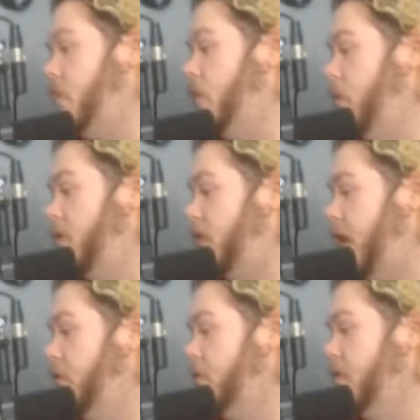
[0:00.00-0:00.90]
which
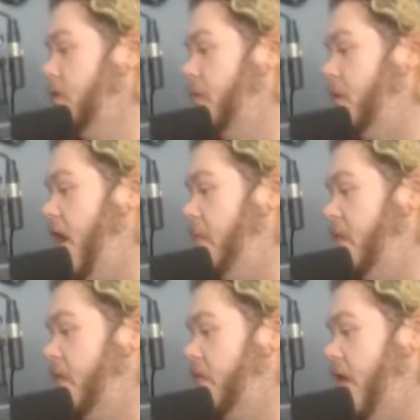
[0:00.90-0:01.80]
I knew was going to be a problem,
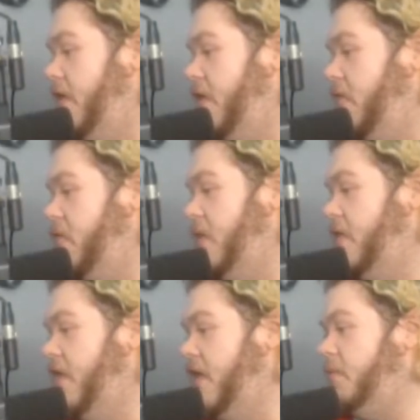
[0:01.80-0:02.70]
I didn't think it was going to
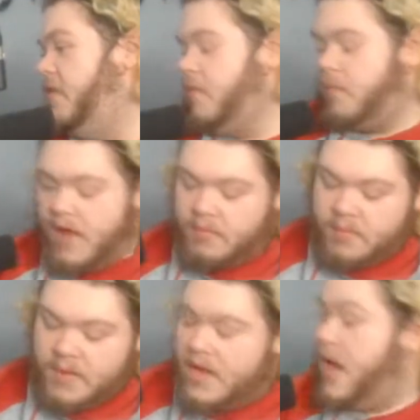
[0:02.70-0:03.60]
be this big of a
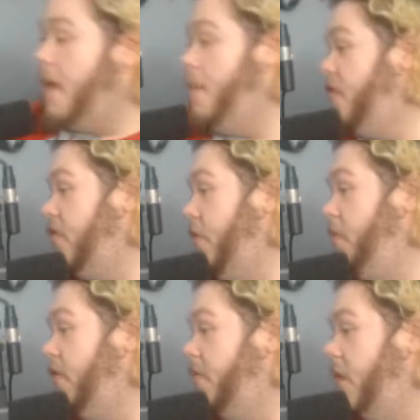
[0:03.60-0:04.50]
problem. I'm not sure how
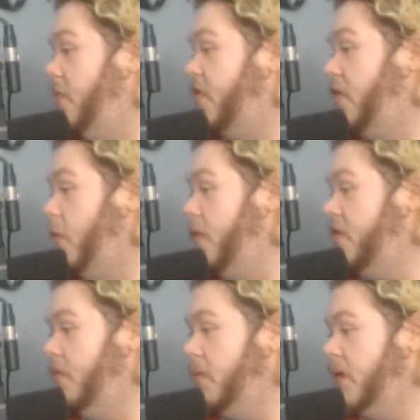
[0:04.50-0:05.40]
big of a problem it's
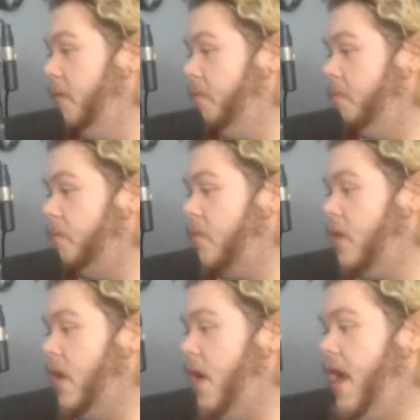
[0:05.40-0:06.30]
going to be.
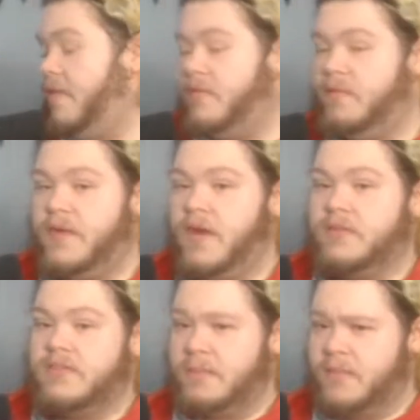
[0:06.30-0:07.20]
I have to figure
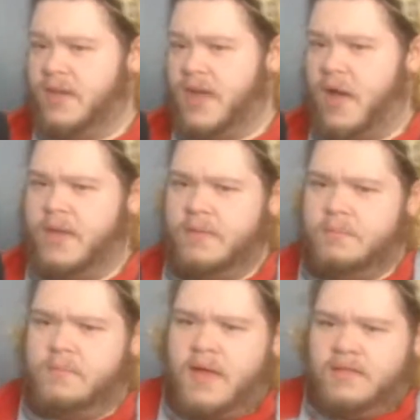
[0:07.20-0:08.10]
out something how I
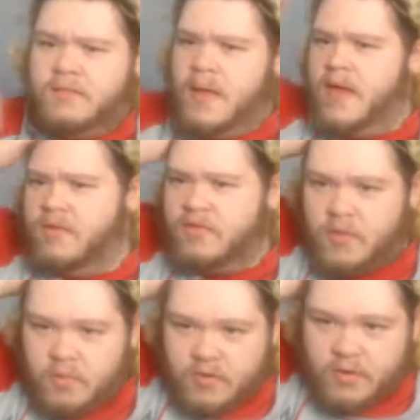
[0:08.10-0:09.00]
can. Possibly, my hair's
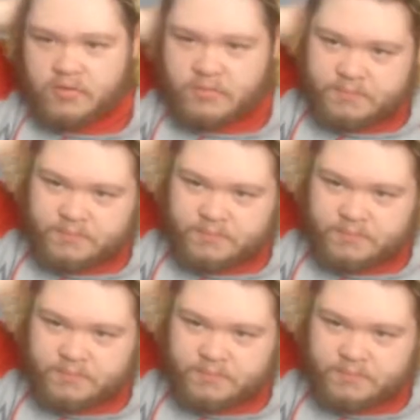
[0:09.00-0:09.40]
so gross.